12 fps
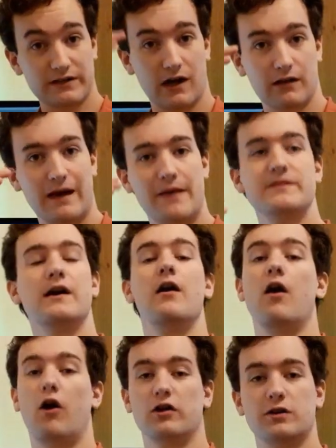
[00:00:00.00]
tile maps
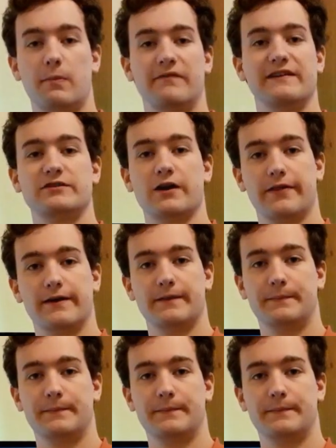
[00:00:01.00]
on top of each other.